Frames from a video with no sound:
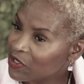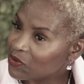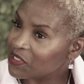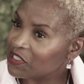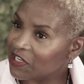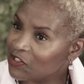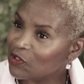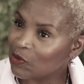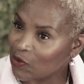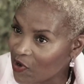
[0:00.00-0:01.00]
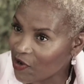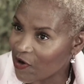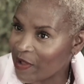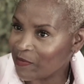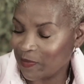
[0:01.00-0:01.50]
So as a dental
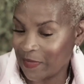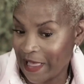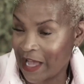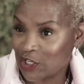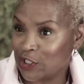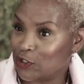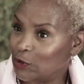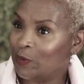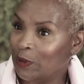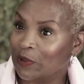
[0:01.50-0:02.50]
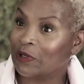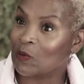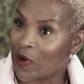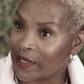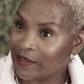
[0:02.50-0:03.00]
lawyer, I'm actually two people in
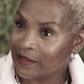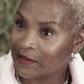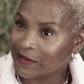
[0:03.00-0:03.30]
one.